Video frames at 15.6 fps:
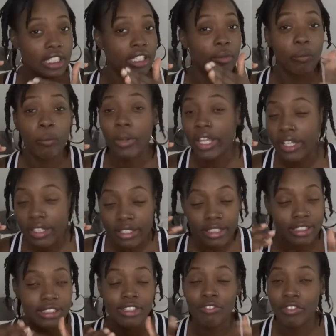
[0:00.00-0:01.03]
It went.
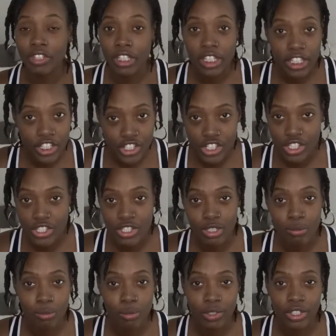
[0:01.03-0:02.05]
It's on vacation
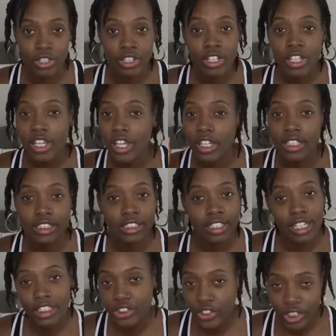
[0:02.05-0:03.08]
somewhere and is
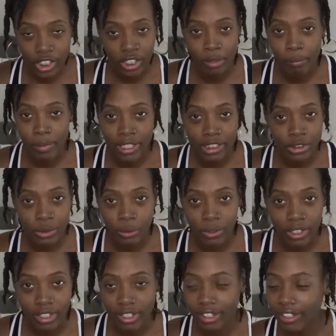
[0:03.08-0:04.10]
not trying to come back to
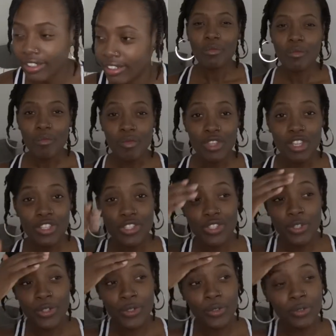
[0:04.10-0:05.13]
work.
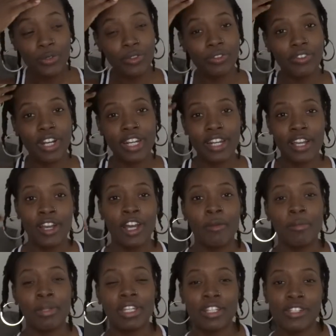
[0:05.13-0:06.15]
So right now I'm
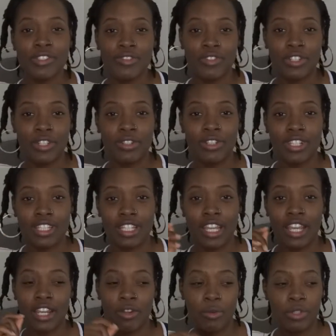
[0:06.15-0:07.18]
making this video because I
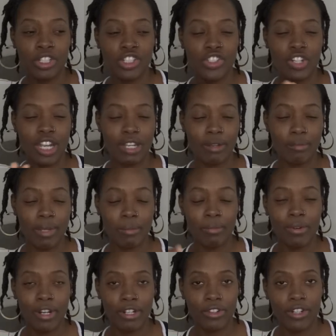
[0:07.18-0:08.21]
kind of want to track my
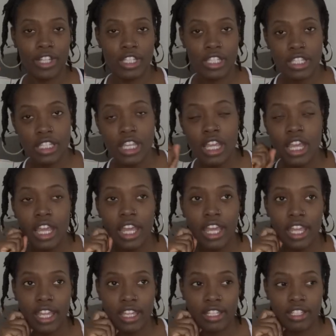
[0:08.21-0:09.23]
progress
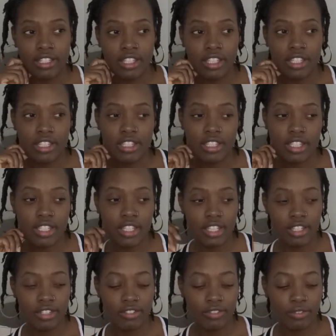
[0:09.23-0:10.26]
and see
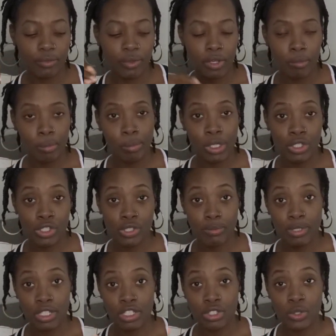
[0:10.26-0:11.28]
if what I'm about to
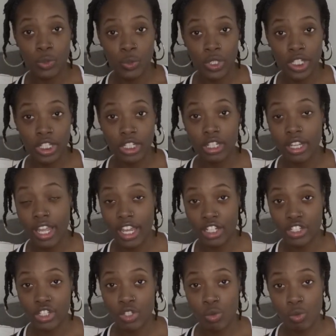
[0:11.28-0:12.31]
be doing
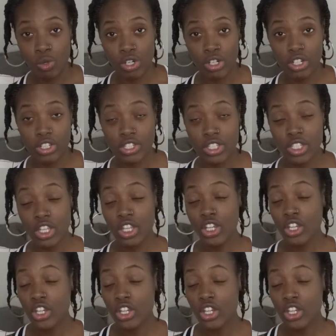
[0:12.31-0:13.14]
actually works.